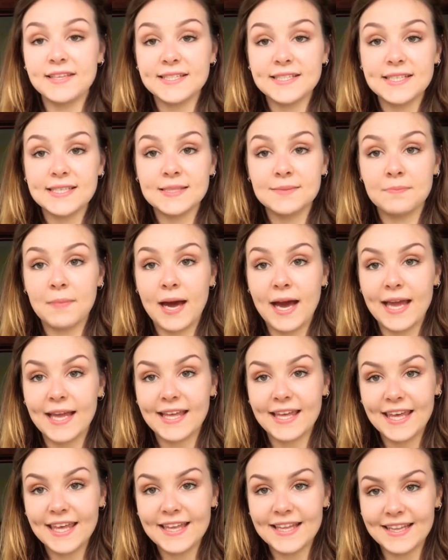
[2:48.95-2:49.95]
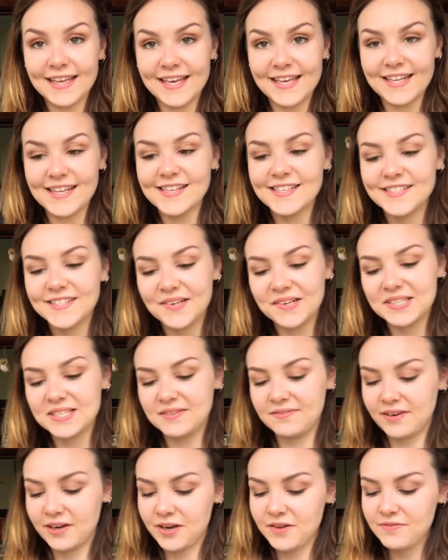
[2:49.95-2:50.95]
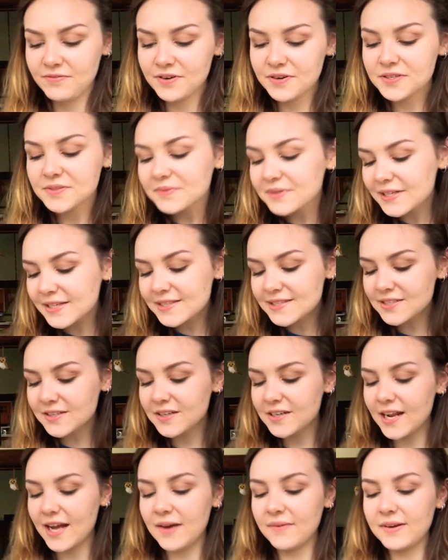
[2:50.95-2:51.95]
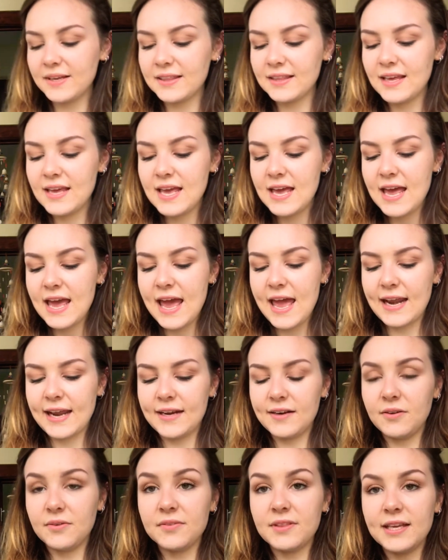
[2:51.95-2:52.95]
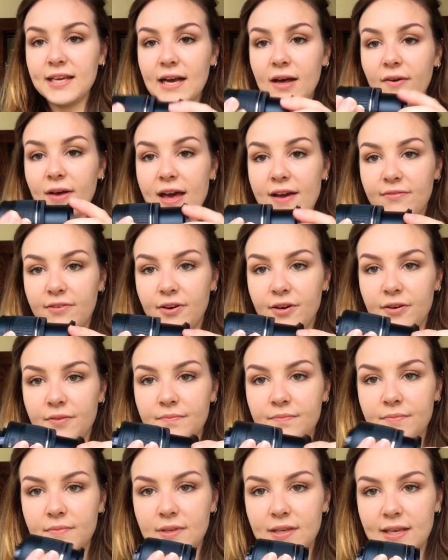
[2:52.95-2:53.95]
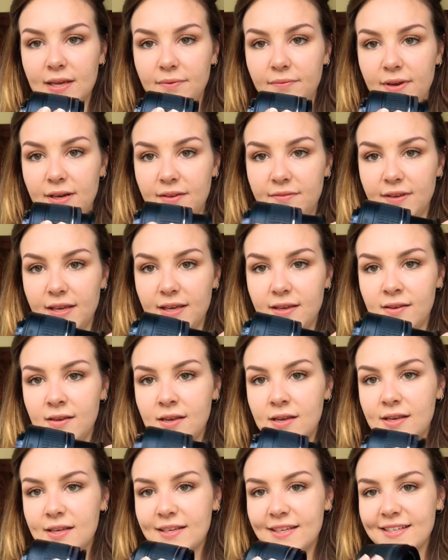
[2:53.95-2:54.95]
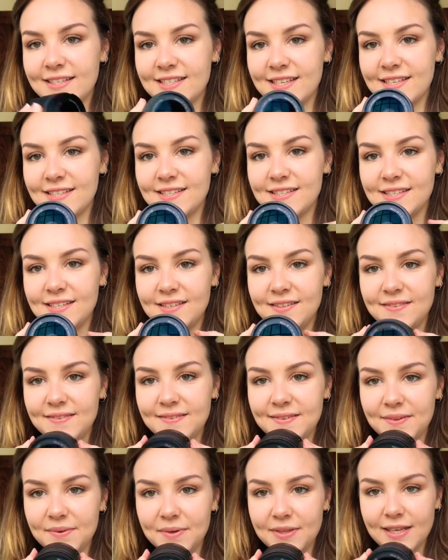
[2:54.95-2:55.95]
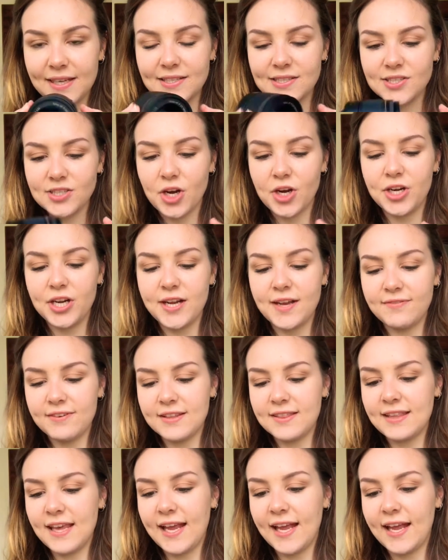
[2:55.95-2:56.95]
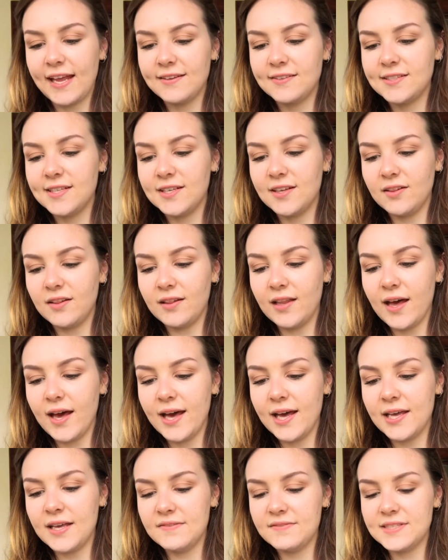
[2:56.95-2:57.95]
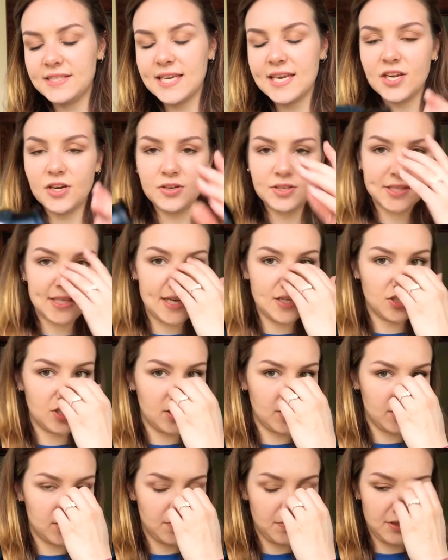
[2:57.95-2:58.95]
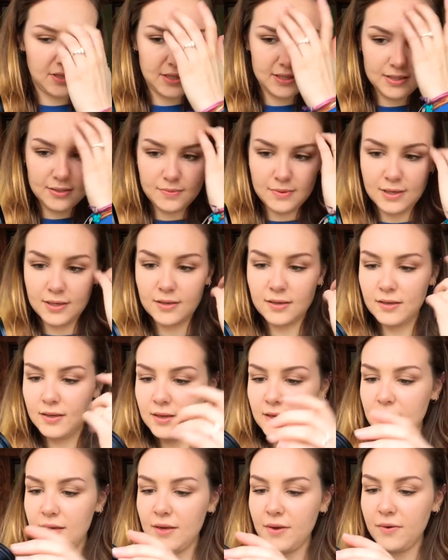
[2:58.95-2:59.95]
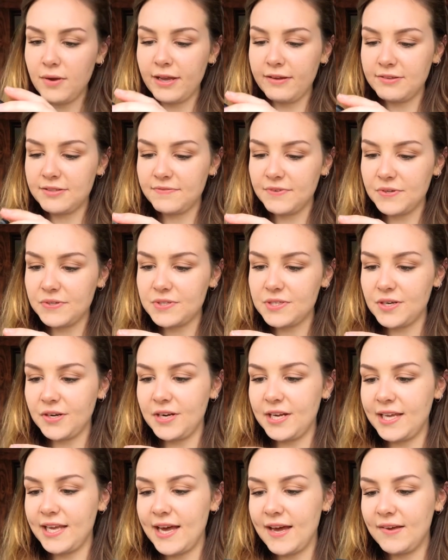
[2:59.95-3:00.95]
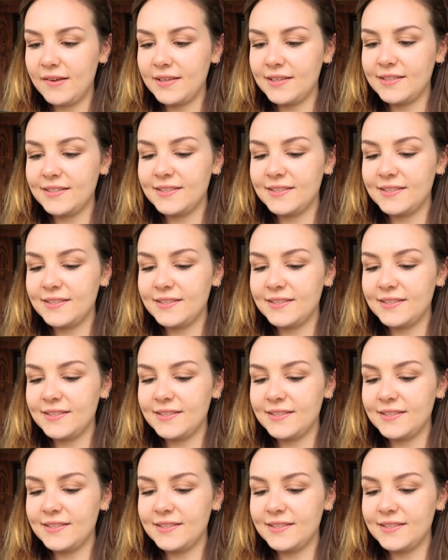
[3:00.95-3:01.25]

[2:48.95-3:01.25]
This is my kit lens, so it's the very first one I started out with, and I don't think I'll ever get rid of it because it's the one that started everything. I did a lot of senior sessions with this one when I was first starting out.